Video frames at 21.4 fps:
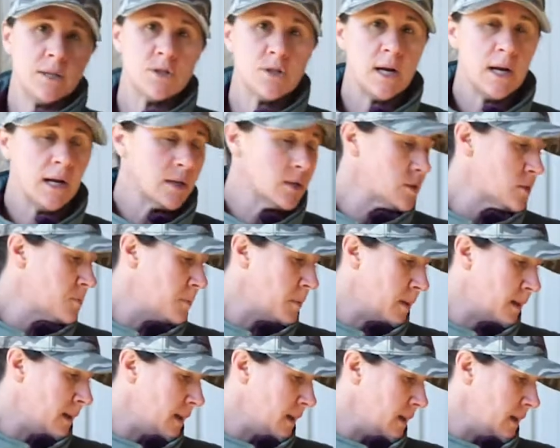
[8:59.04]
Tractor
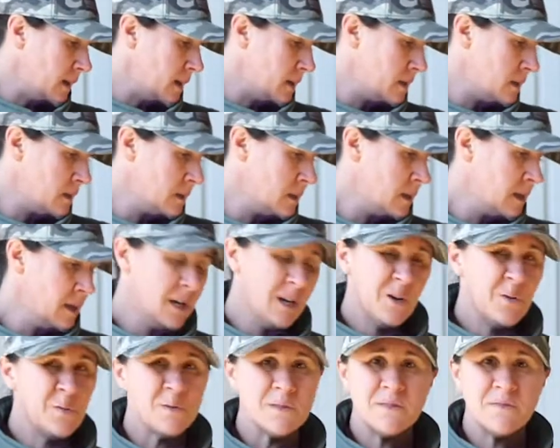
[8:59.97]
Supply.
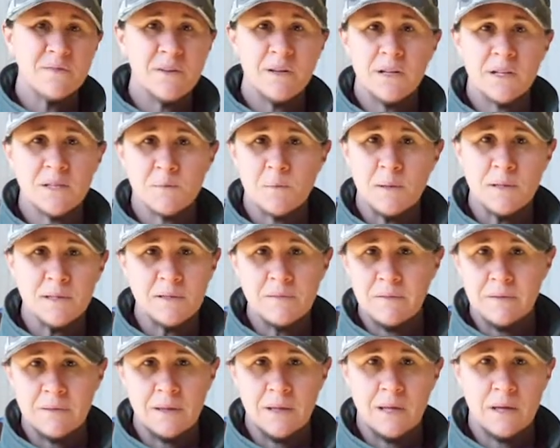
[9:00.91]
Wasn't very expensive.
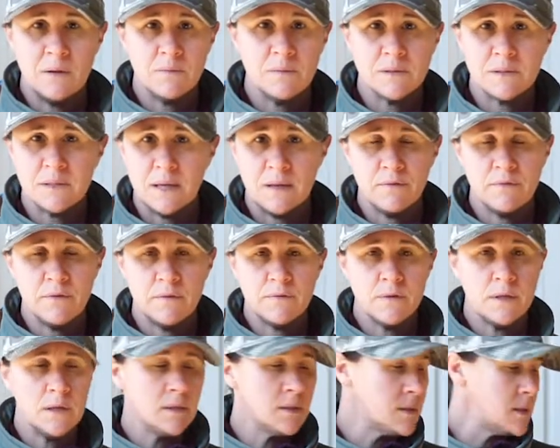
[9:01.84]
I think it was like
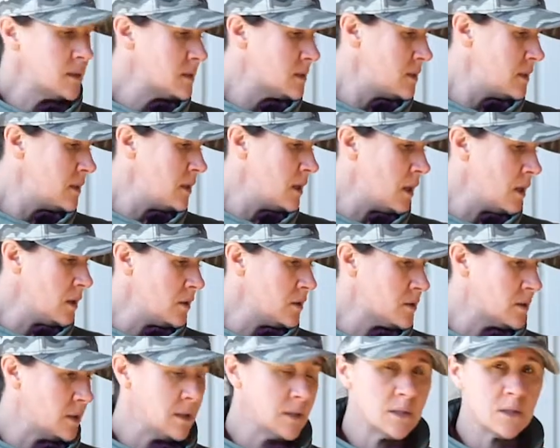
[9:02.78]
$15,
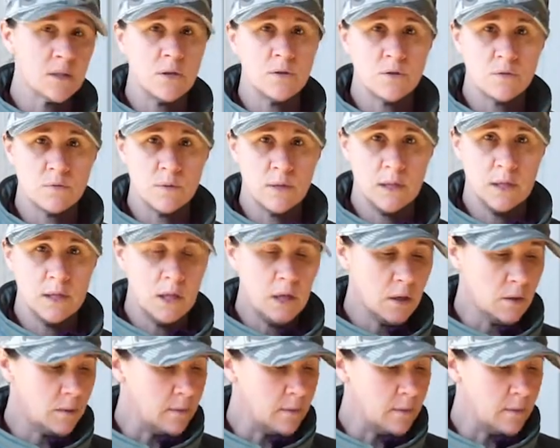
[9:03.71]
$16, and this goes a really long